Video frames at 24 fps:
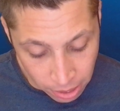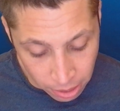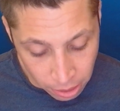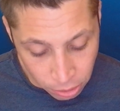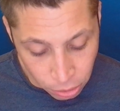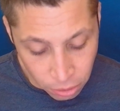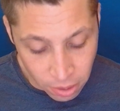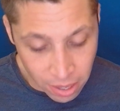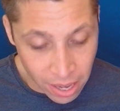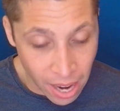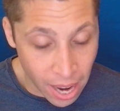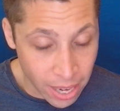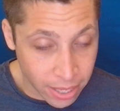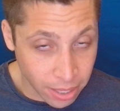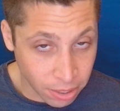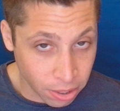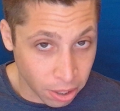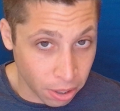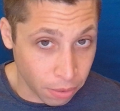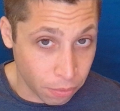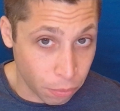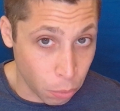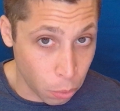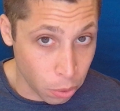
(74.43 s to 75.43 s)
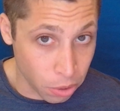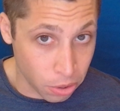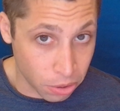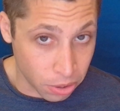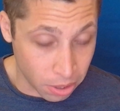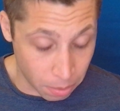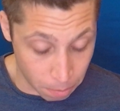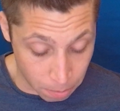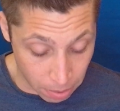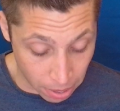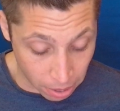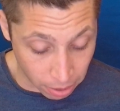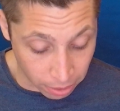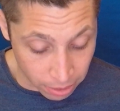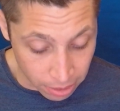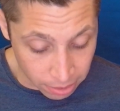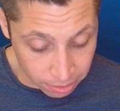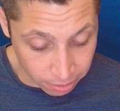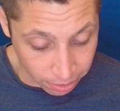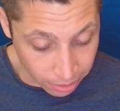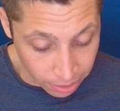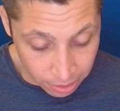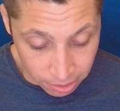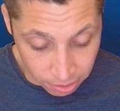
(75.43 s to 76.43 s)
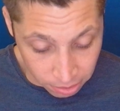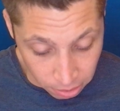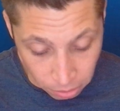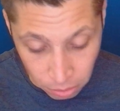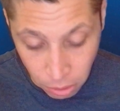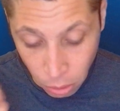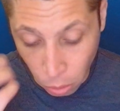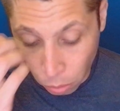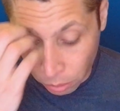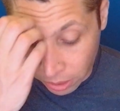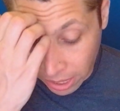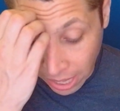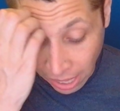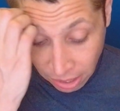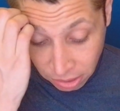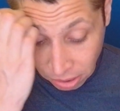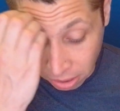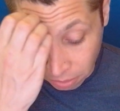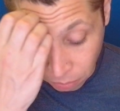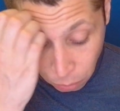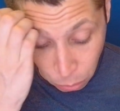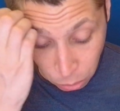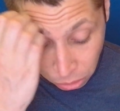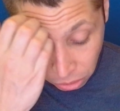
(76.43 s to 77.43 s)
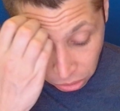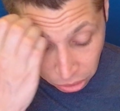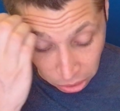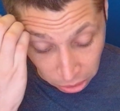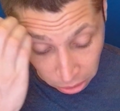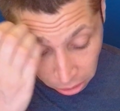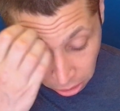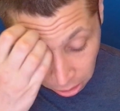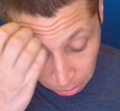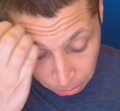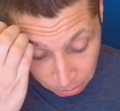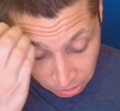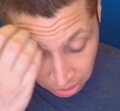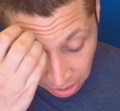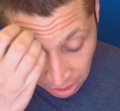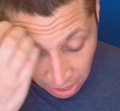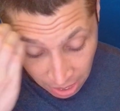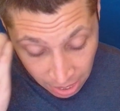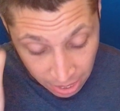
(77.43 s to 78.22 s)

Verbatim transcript: So the 9x⁴s compare easily because they're the only x⁴ terms.